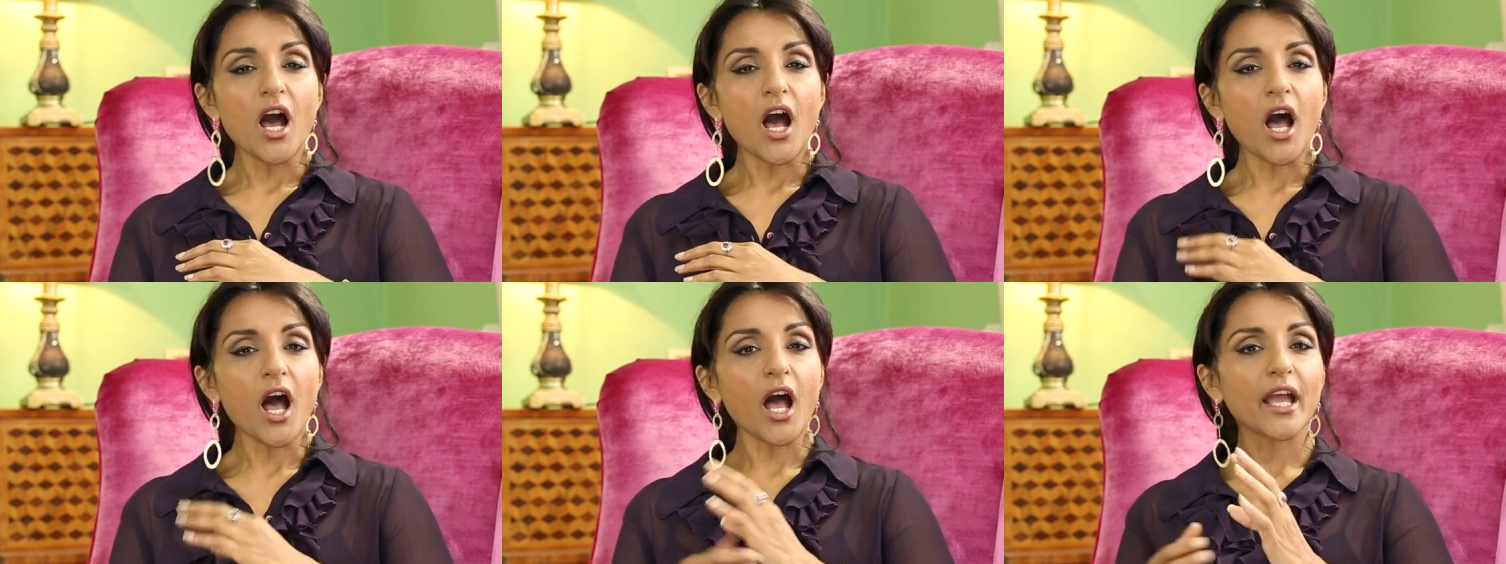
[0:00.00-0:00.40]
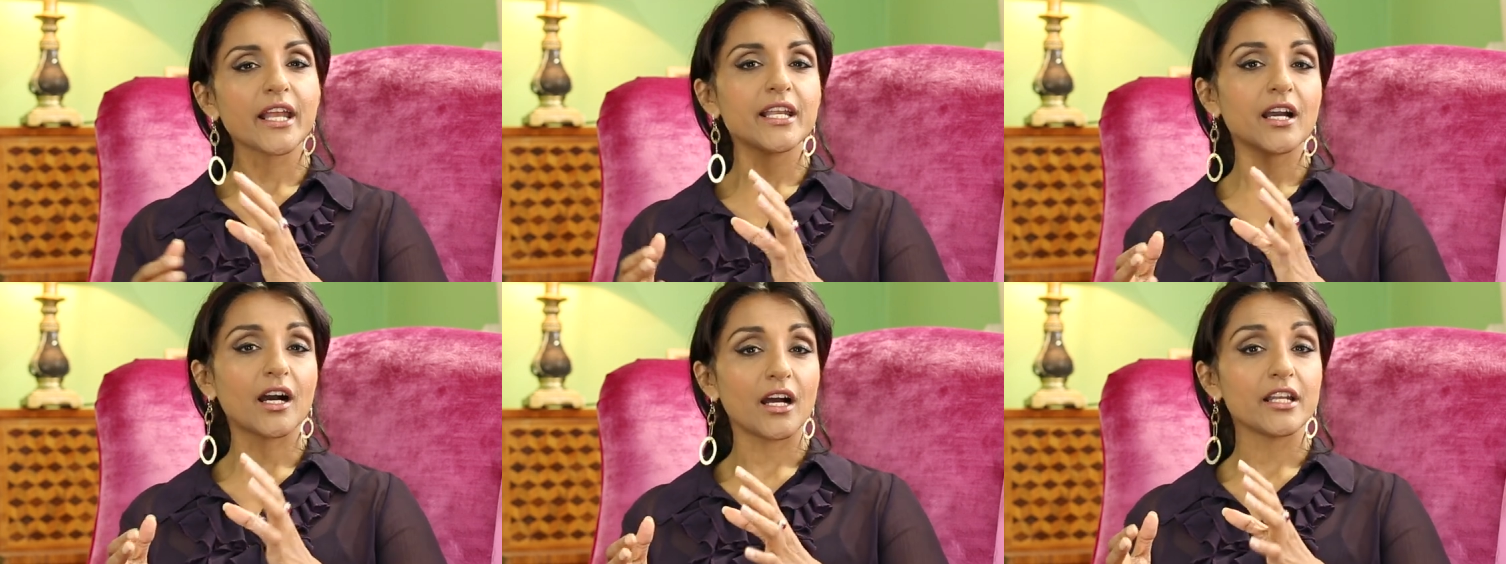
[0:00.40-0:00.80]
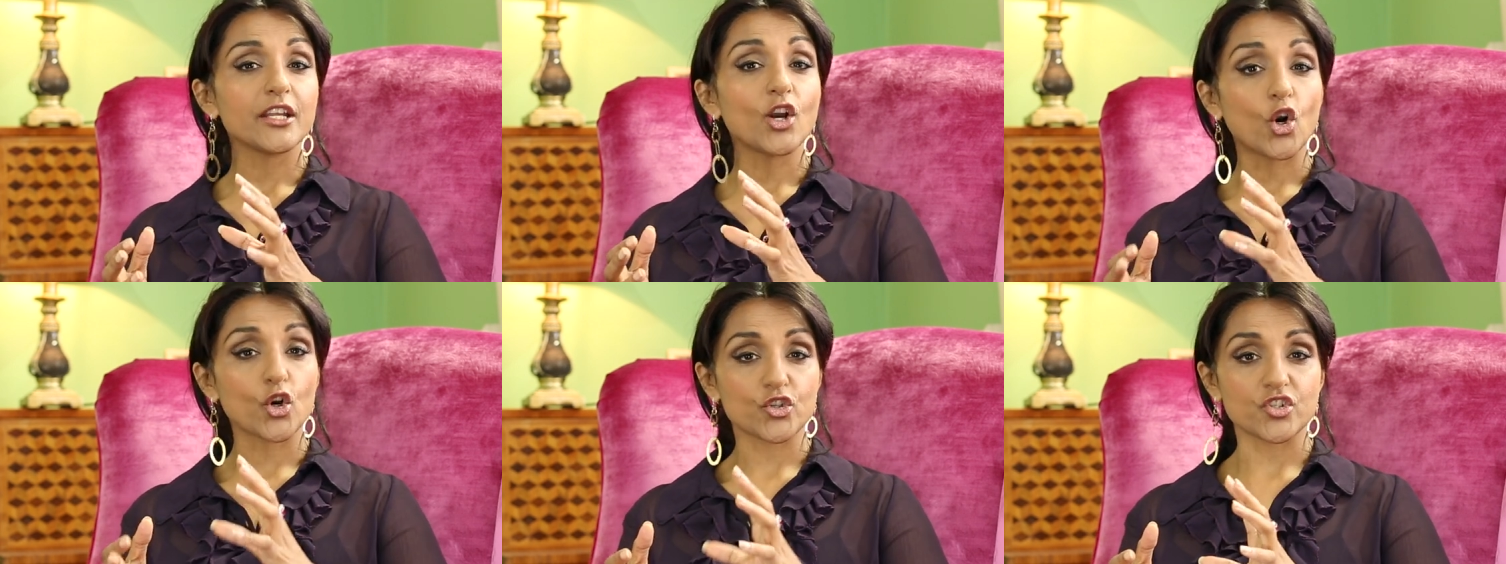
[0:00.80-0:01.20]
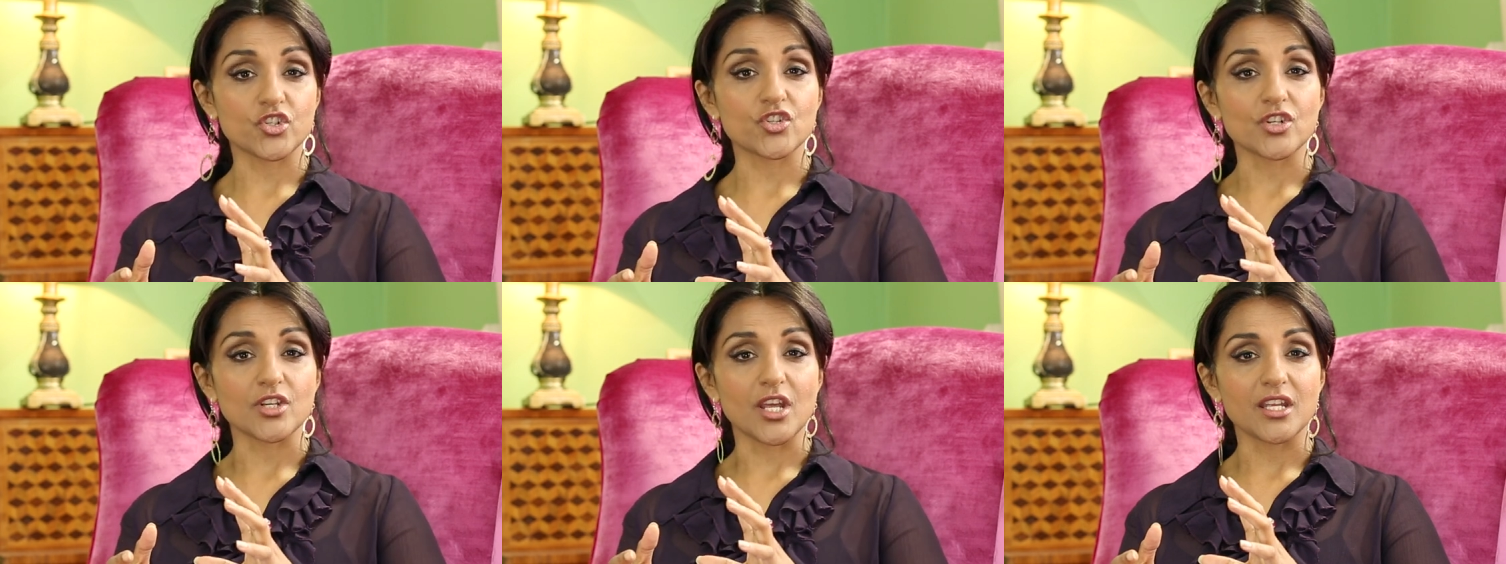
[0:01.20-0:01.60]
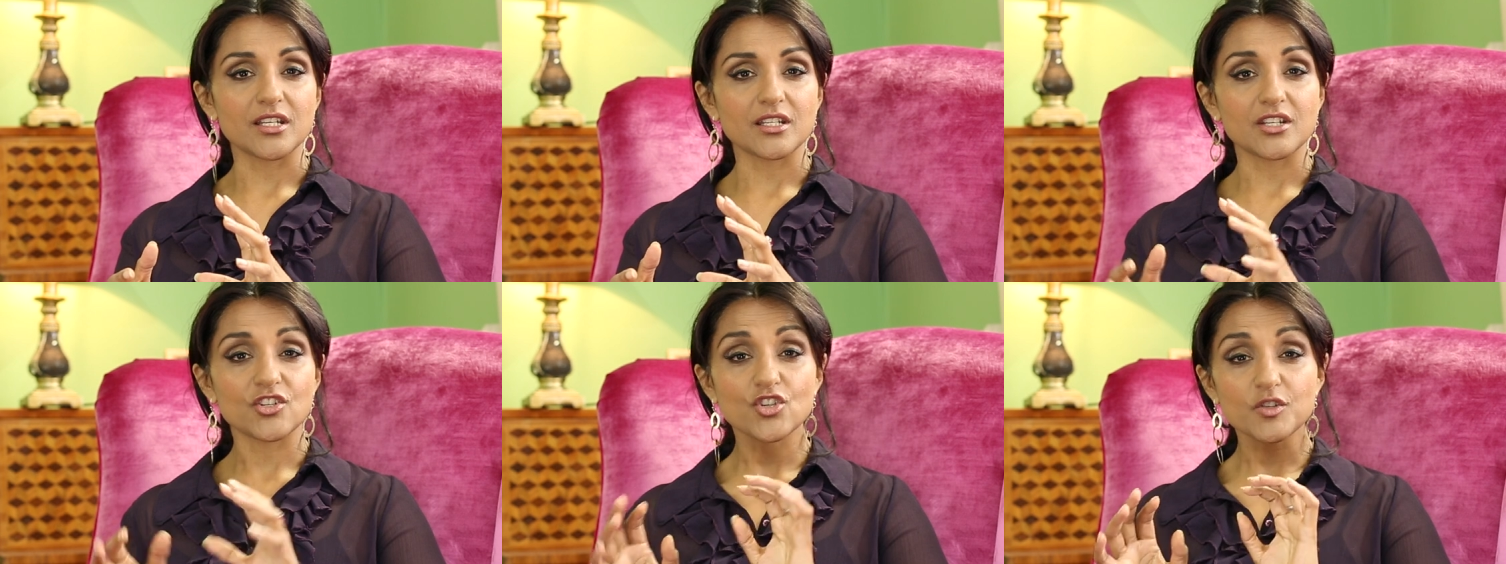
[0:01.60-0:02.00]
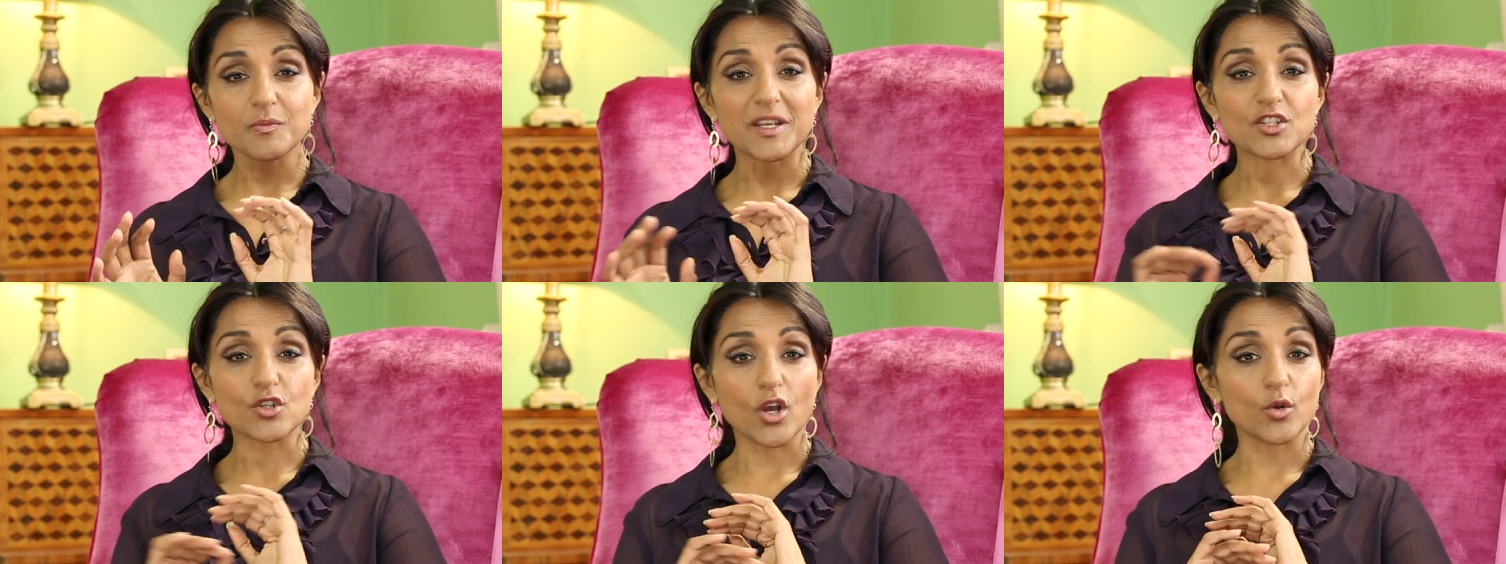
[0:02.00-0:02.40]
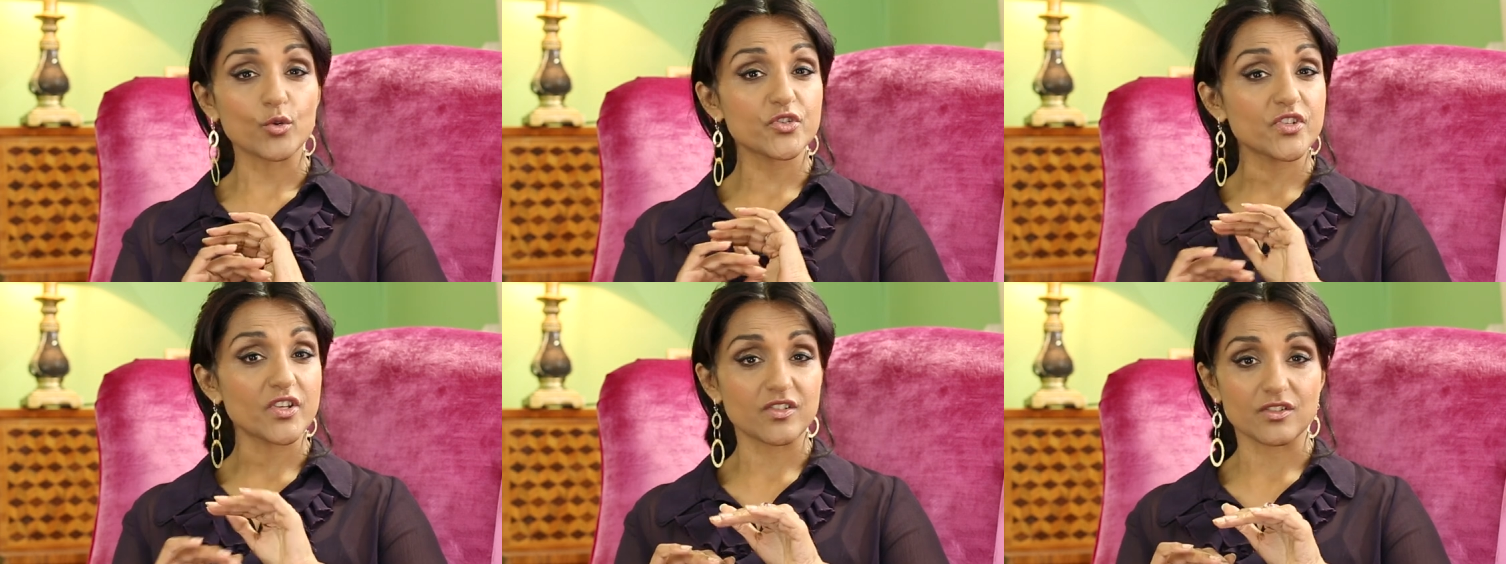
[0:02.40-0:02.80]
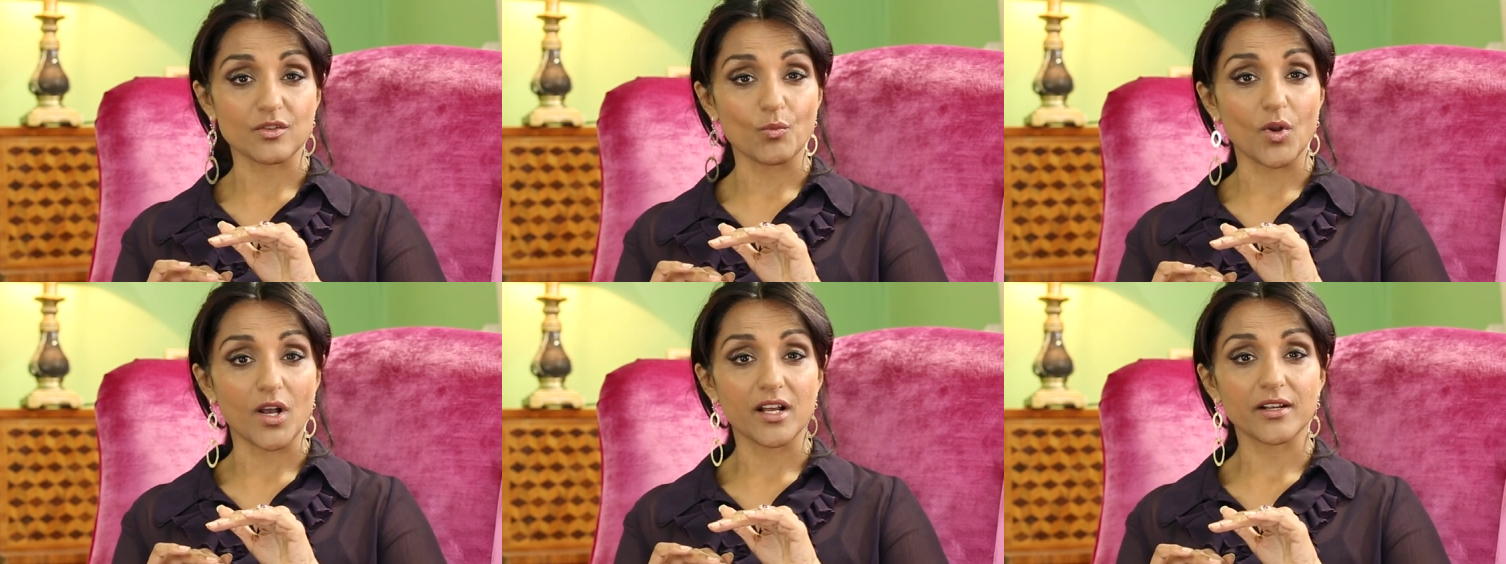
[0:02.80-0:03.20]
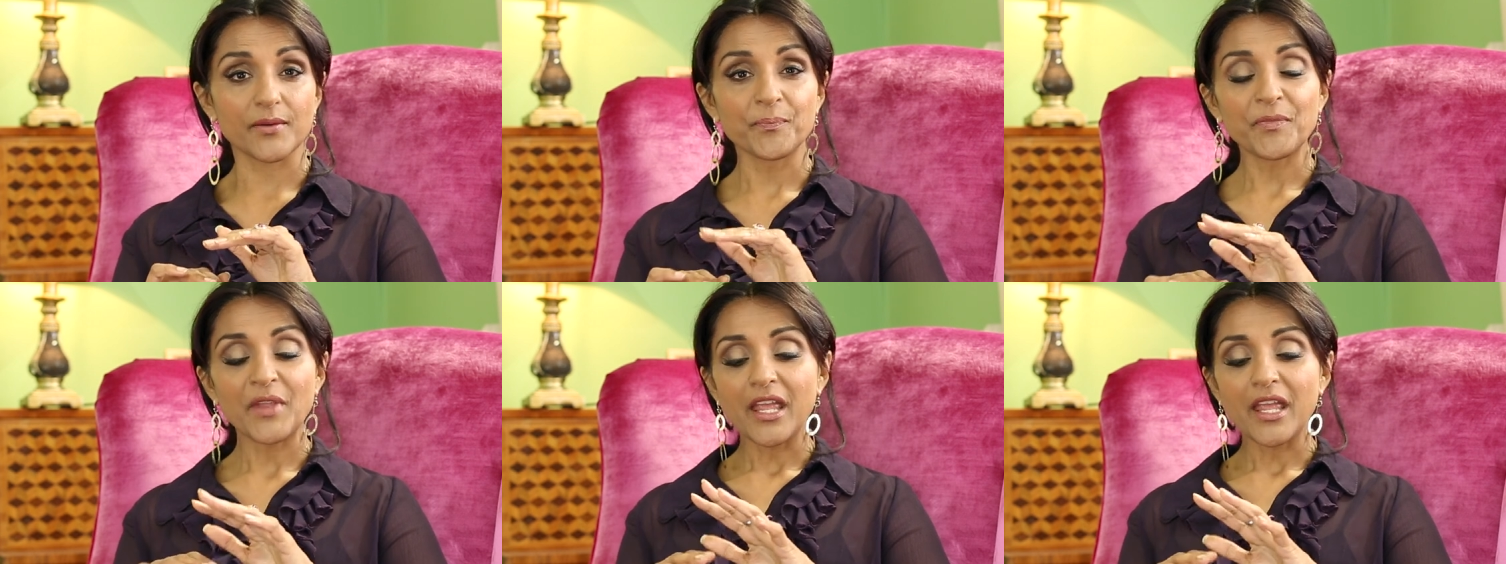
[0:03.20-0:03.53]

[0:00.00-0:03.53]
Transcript: highly, highly oxygenated. It just makes your whole system work.